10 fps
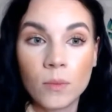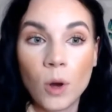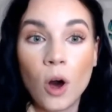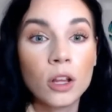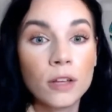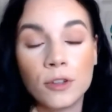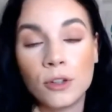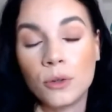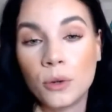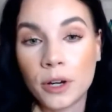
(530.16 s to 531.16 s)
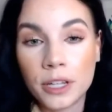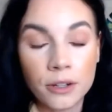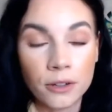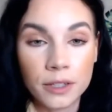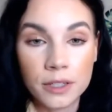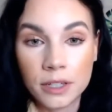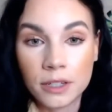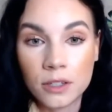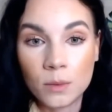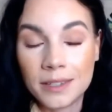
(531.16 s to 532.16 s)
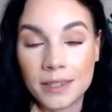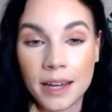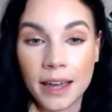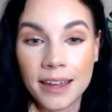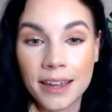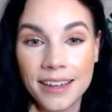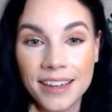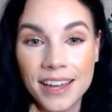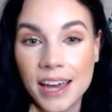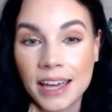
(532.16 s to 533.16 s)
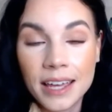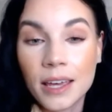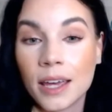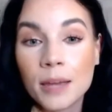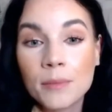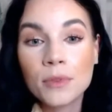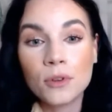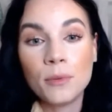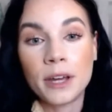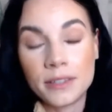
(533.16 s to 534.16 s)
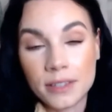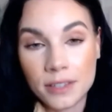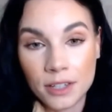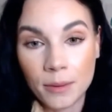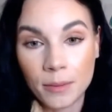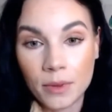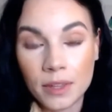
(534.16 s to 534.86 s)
all of you who are here listening to me today came through my system.